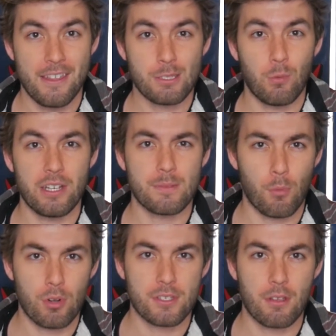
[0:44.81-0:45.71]
This one is
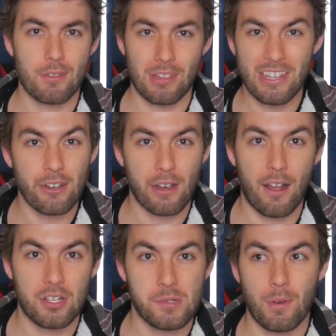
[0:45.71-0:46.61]
more so the linear
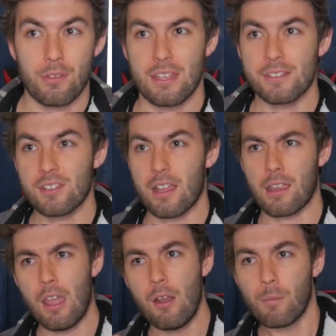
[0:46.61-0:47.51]
algebra, things
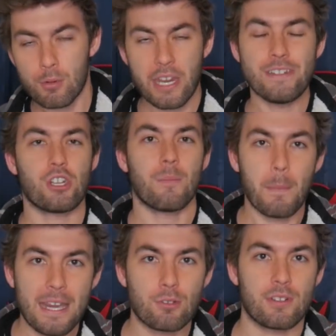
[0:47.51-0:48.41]
like rotation
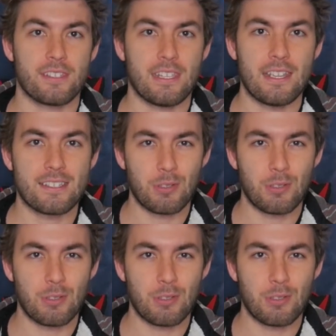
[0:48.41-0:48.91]
matrices.